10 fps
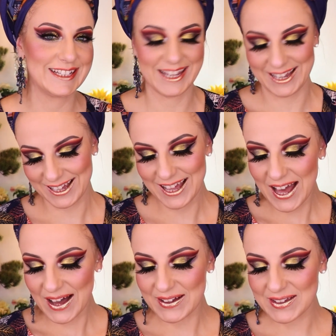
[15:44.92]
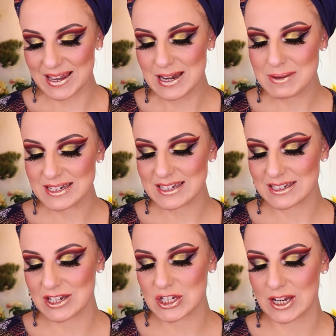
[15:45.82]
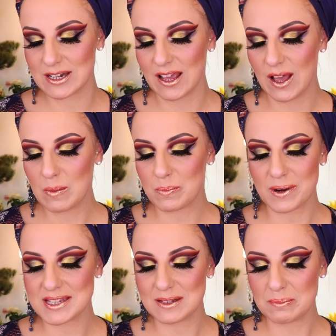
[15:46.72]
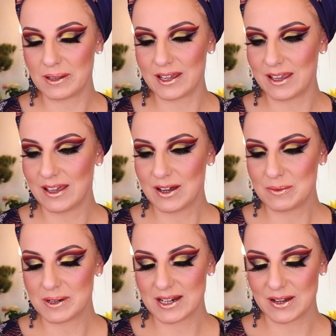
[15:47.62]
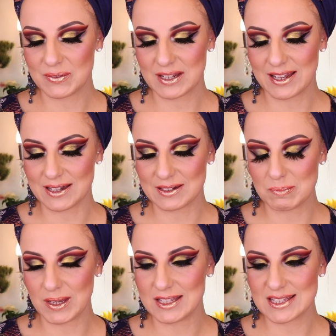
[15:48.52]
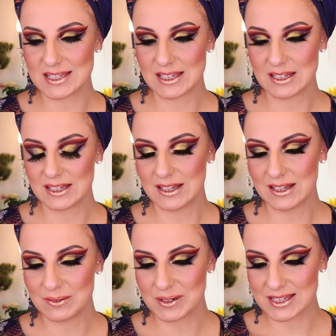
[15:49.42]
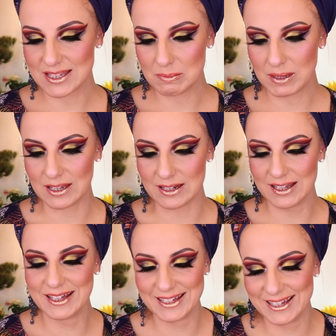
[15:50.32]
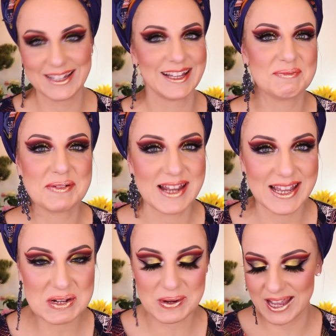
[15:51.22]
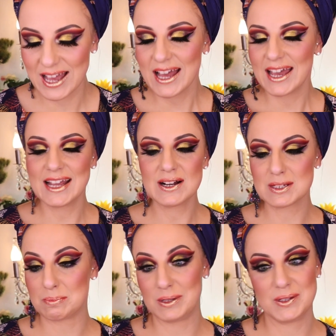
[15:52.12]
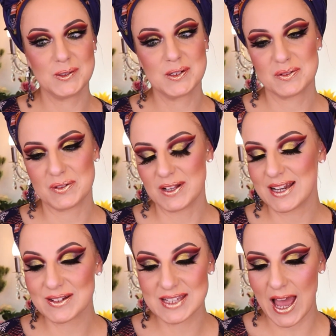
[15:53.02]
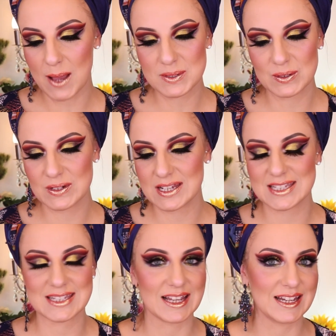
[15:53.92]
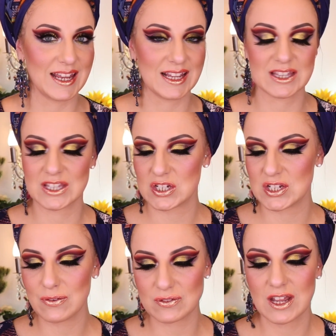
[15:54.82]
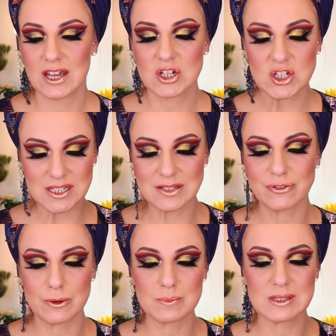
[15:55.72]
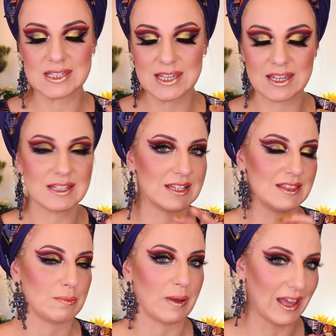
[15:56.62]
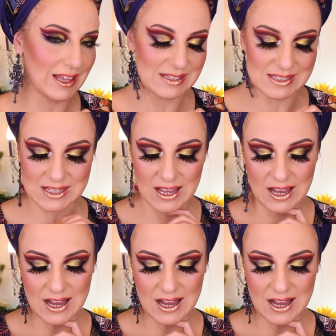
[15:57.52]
Yeah, okay, limited edition, press and play, whatever that means. What does that mean? But anyway, it looks beautiful. It looks absolutely stunning. The shift just from seeing it in the pans